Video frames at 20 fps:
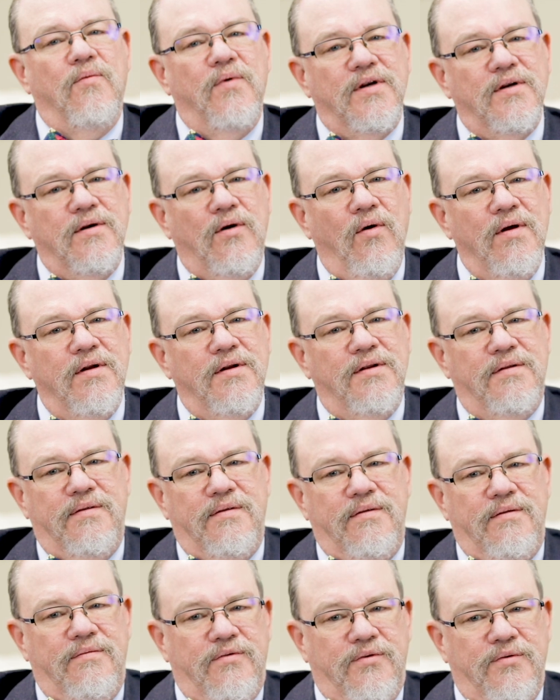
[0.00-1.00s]
When going
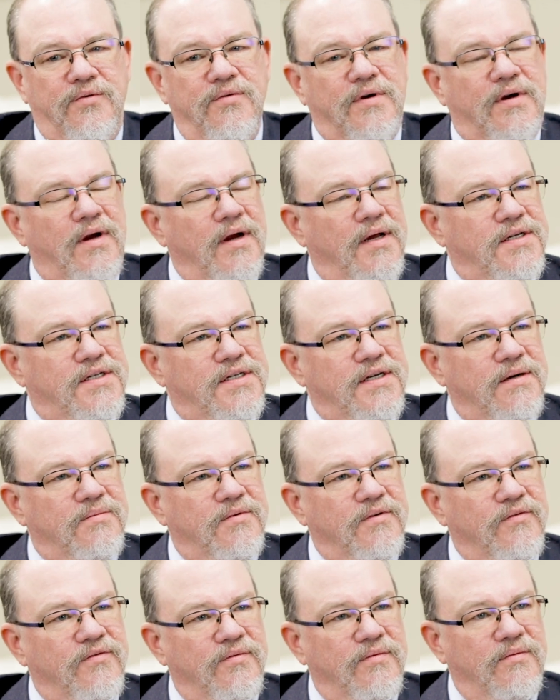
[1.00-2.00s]
through the concept
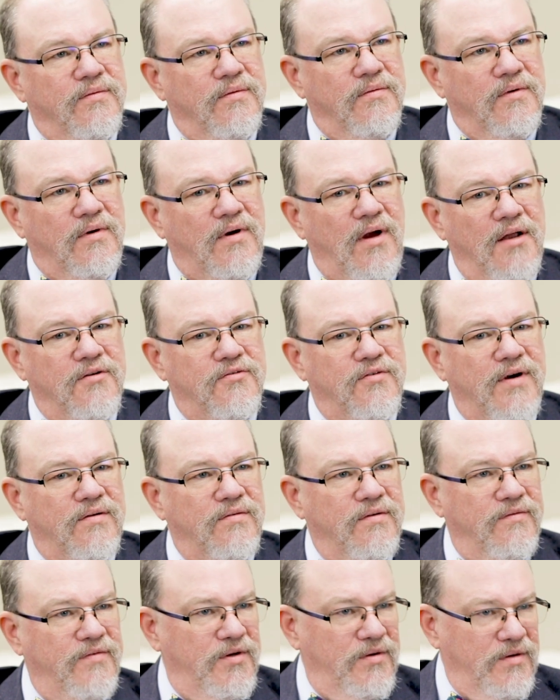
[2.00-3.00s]
of contract
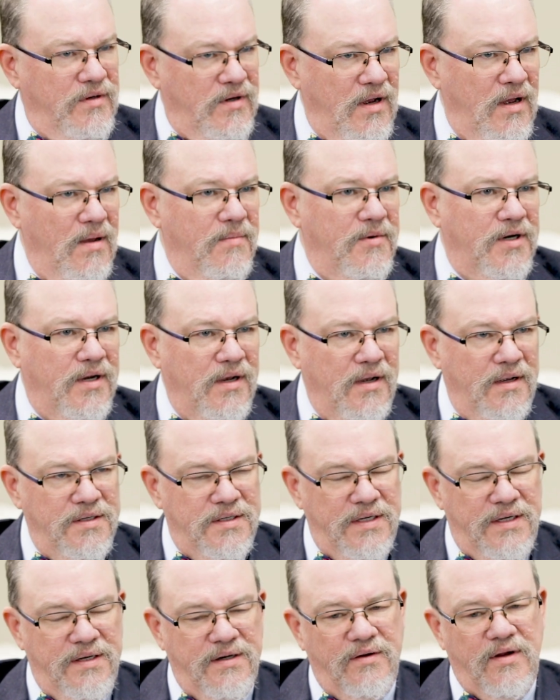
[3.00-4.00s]
review and common
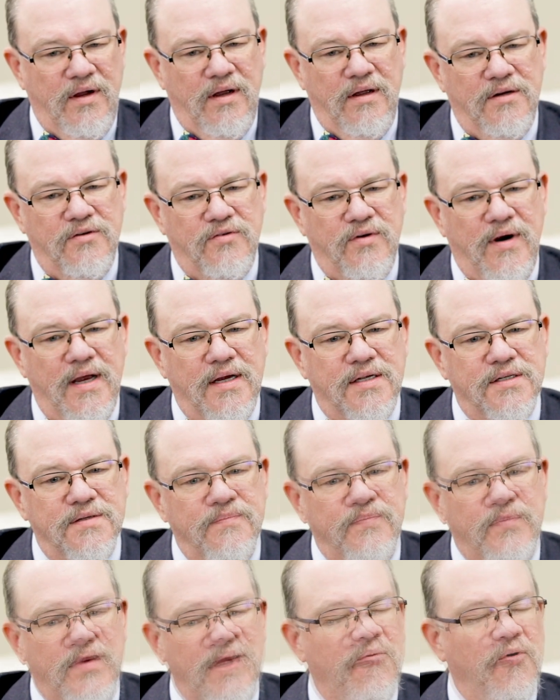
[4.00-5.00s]
content of contracts,
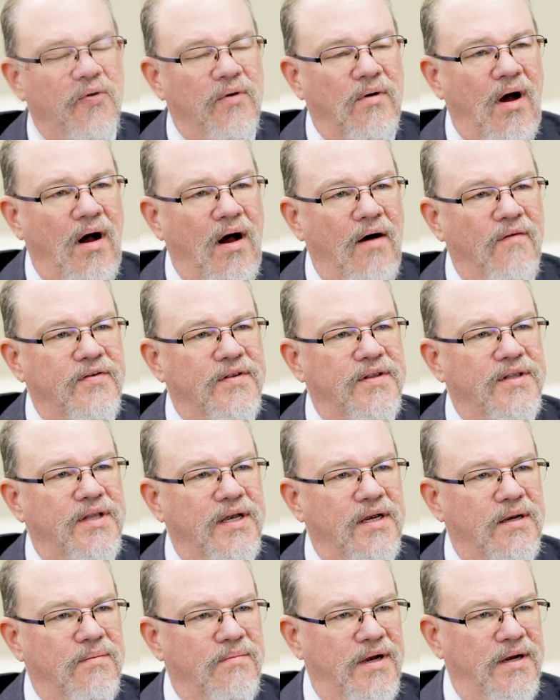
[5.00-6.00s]
people often
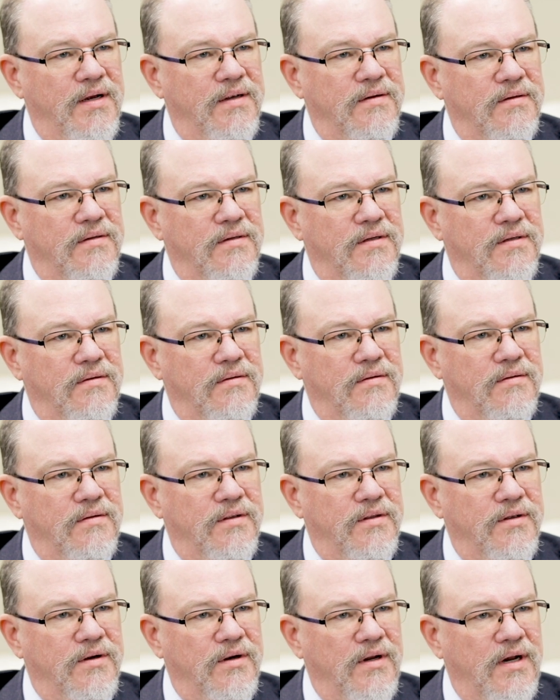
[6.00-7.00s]
think about that
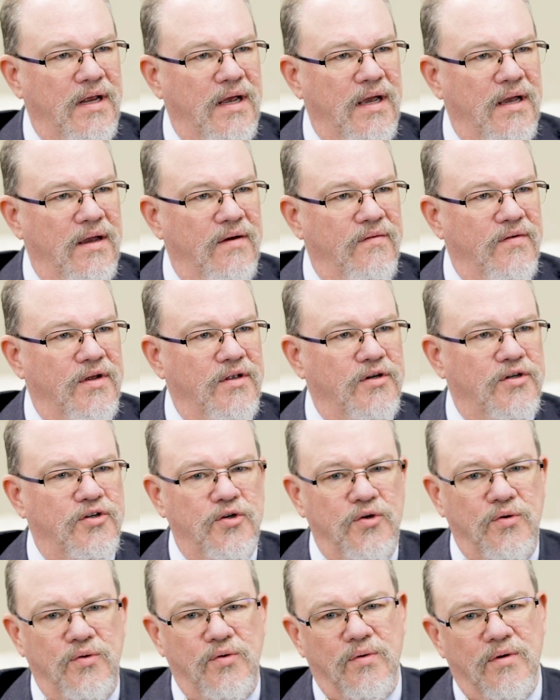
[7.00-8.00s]
they're going to have a
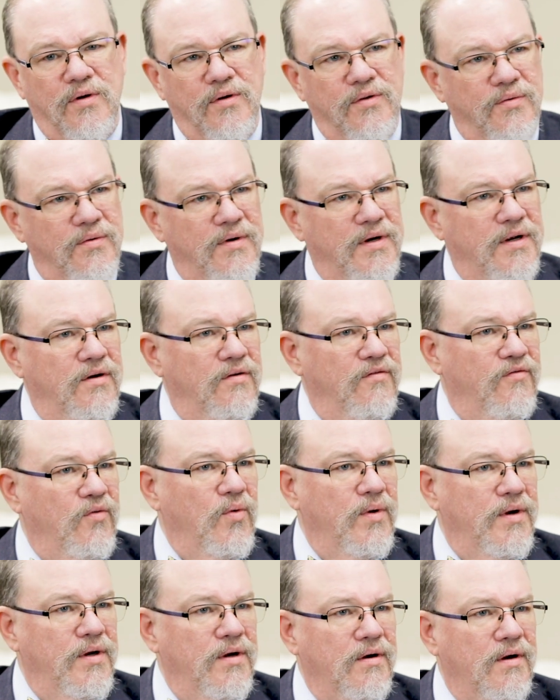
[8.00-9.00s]
2 or 3 or
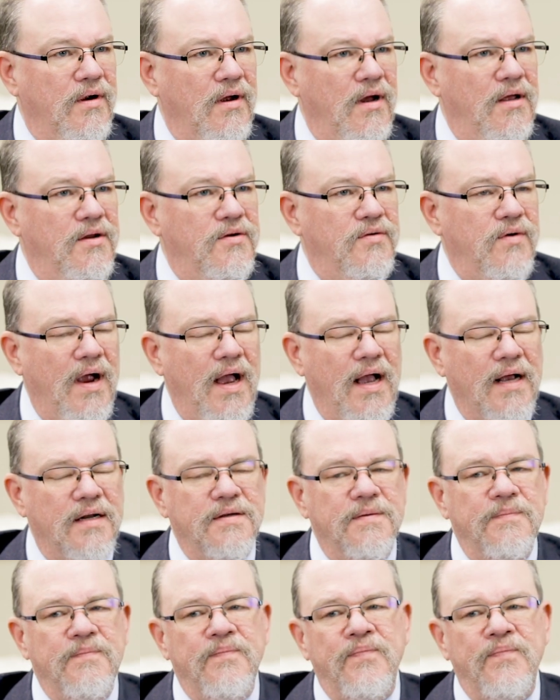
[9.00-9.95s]
4 year contract,